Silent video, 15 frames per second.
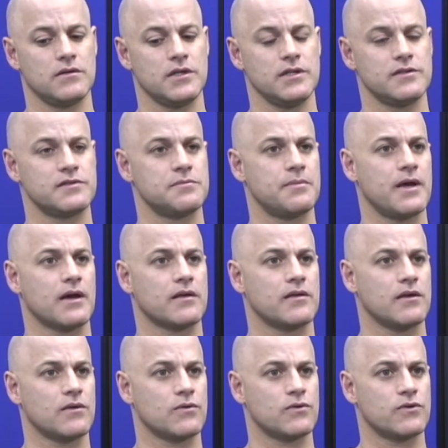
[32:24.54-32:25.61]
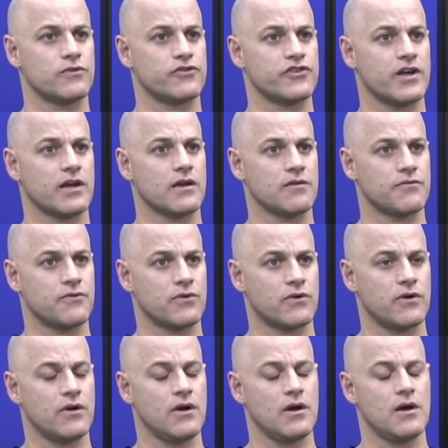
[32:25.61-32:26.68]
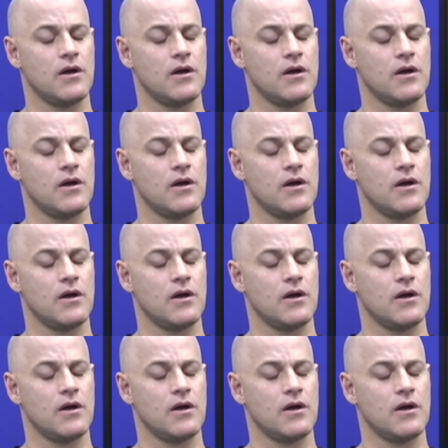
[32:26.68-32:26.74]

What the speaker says: inspecting or checking for